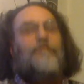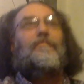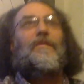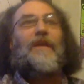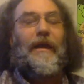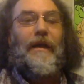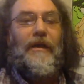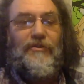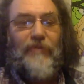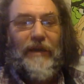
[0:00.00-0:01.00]
Okay,
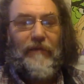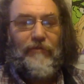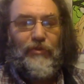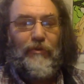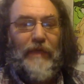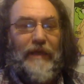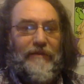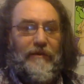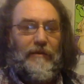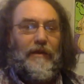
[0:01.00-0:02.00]
so kind of do that
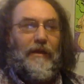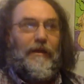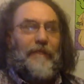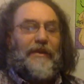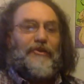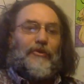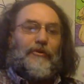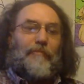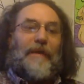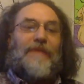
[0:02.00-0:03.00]
to make sure your
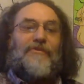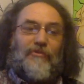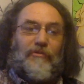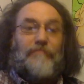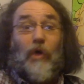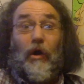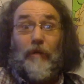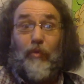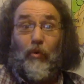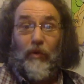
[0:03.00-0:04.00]
bends are on
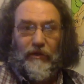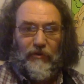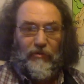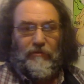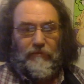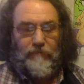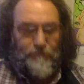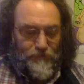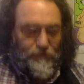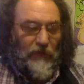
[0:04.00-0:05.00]
point and do it,
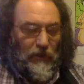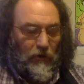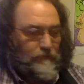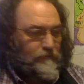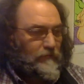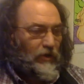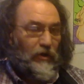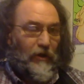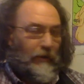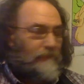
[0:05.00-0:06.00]
you know
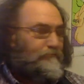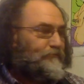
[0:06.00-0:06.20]
what I mean?